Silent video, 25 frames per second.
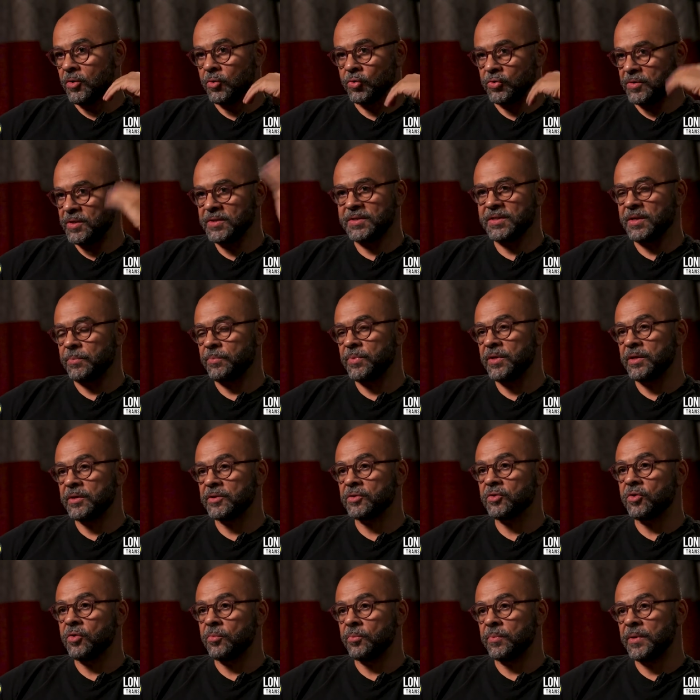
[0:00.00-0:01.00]
who
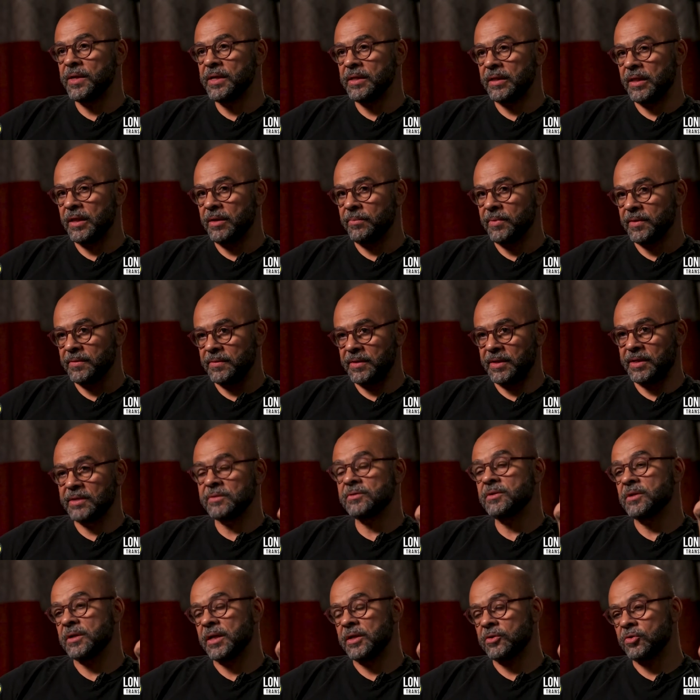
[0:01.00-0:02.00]
disappeared completely, but the
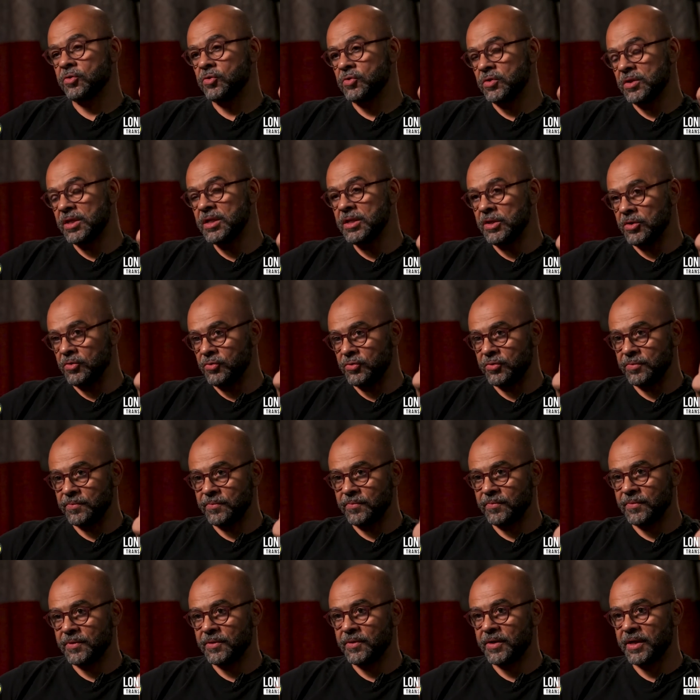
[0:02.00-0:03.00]
internet continued
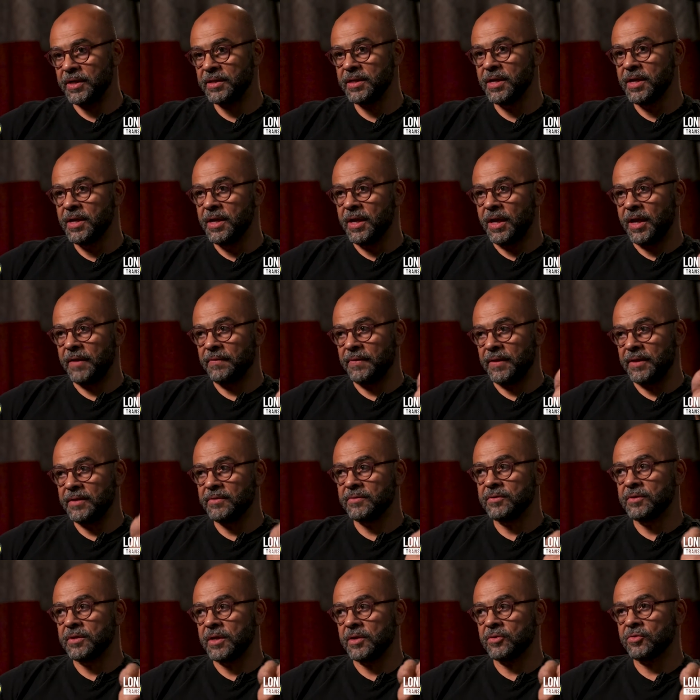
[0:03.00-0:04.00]
right? And the
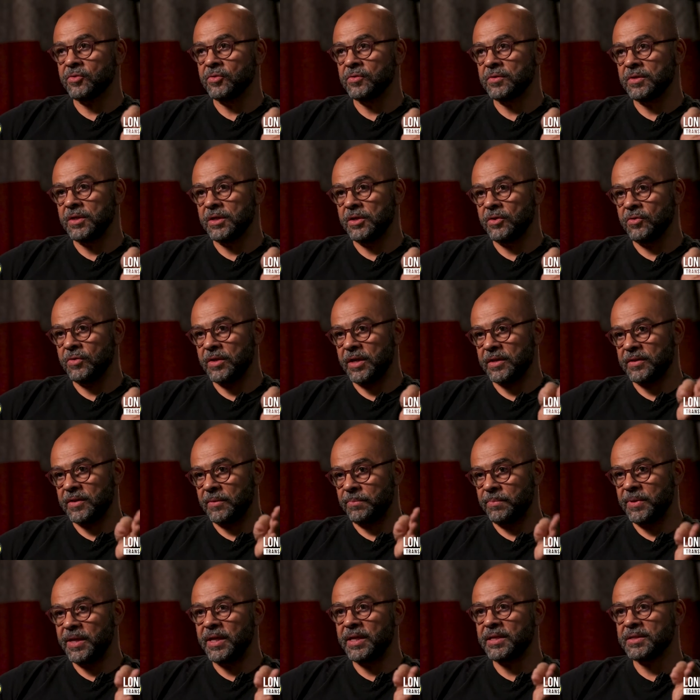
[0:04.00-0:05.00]
internet continued at
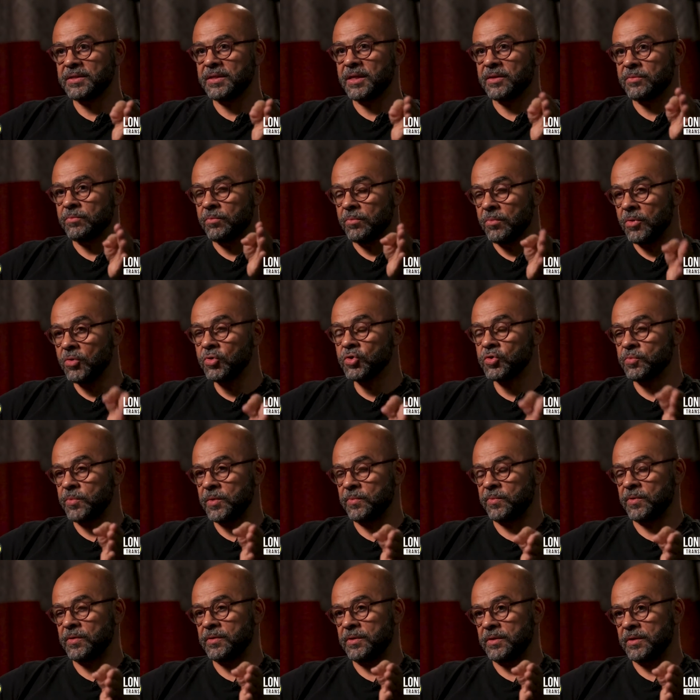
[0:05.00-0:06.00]
a pace that most
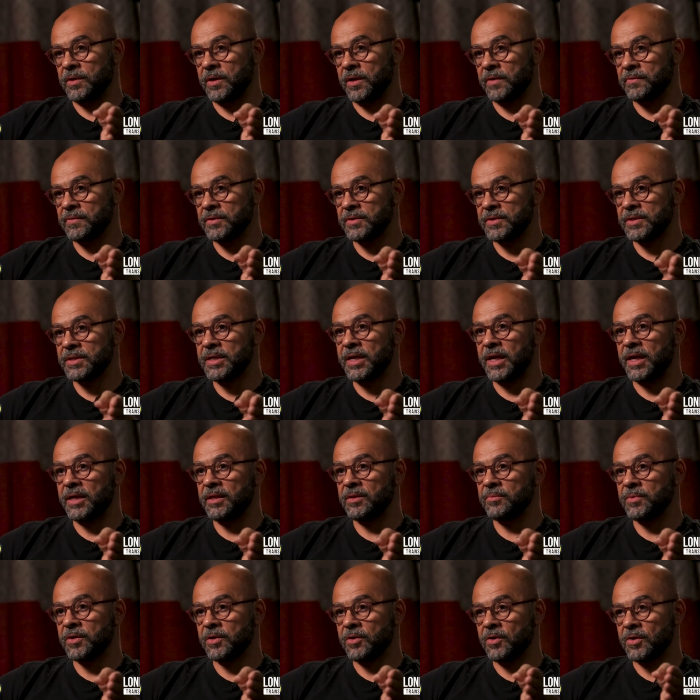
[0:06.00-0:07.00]
people didn't
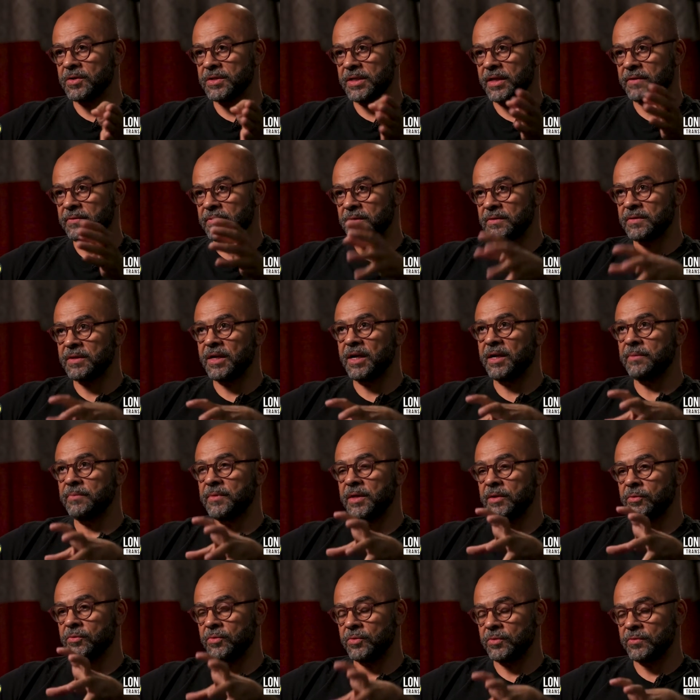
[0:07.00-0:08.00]
understand because at the
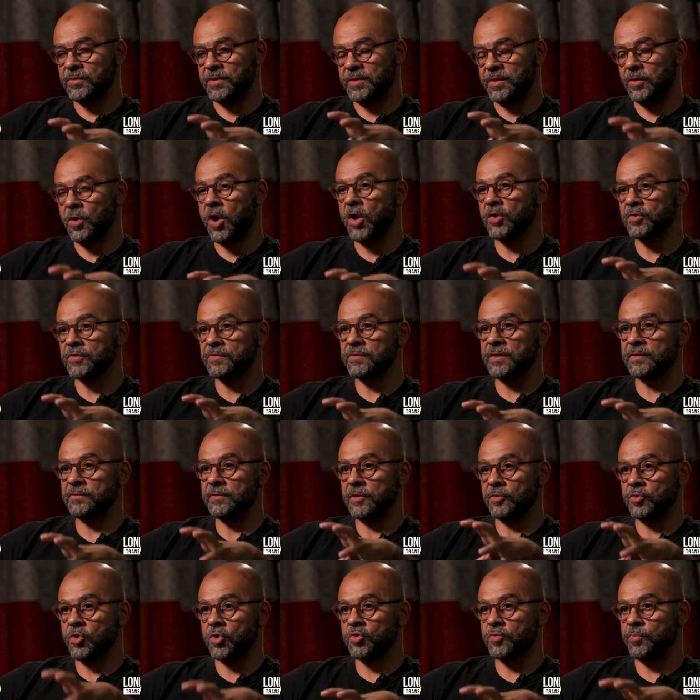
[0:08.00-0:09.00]
time they thought
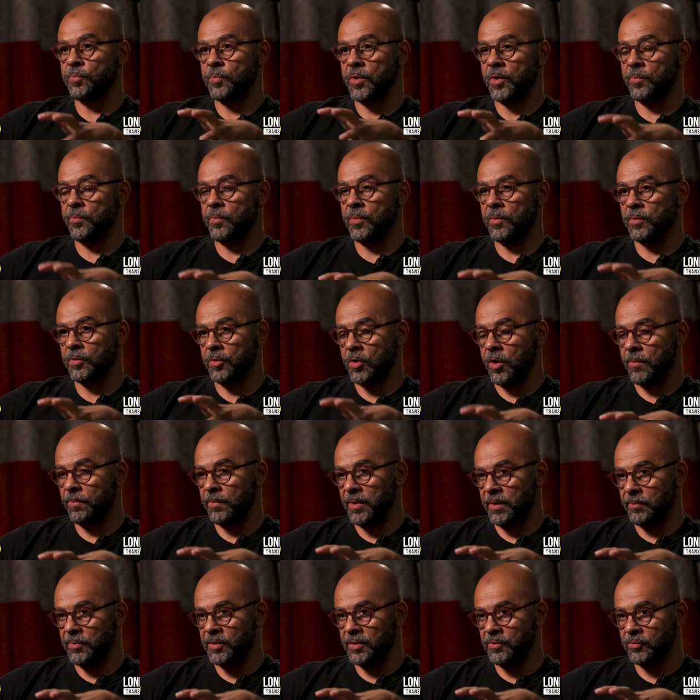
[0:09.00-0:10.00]
that the dot
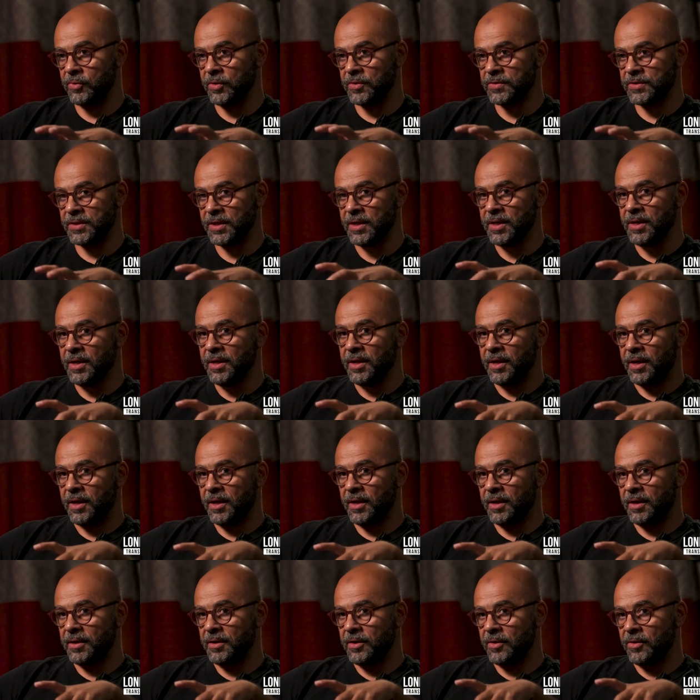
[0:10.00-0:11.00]
com bubble was,
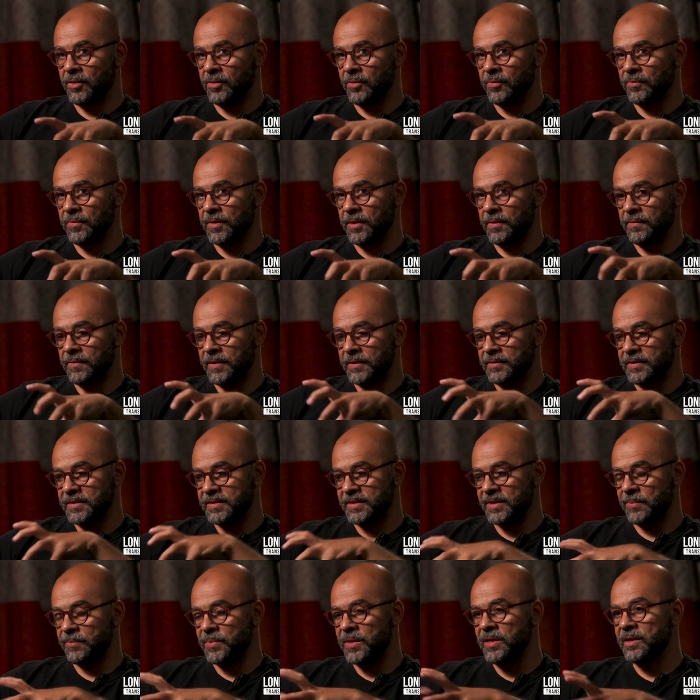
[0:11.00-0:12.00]
uh, you know, the, the,
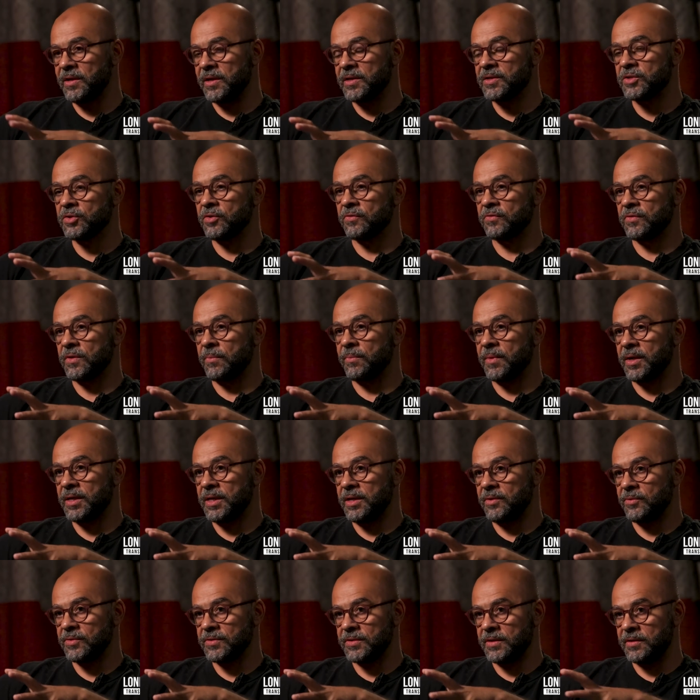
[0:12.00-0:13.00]
disappearance of the
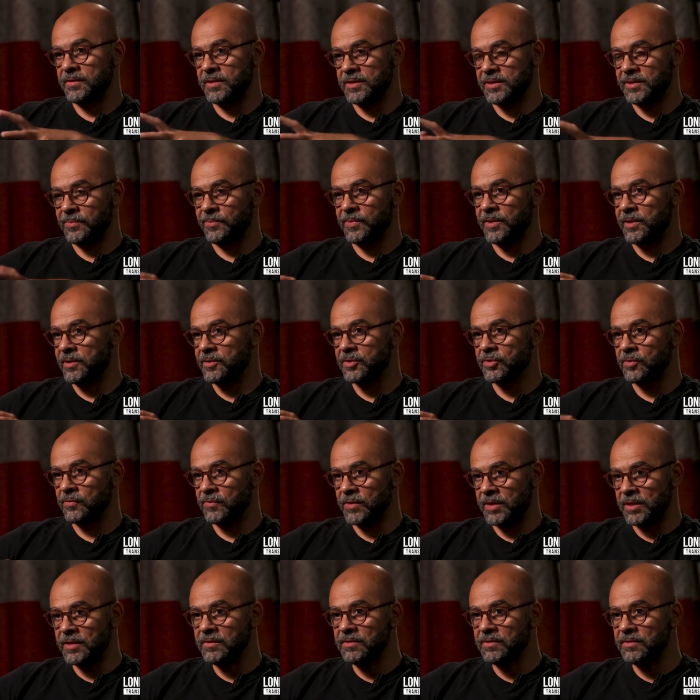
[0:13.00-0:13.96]
money was the disappearance of the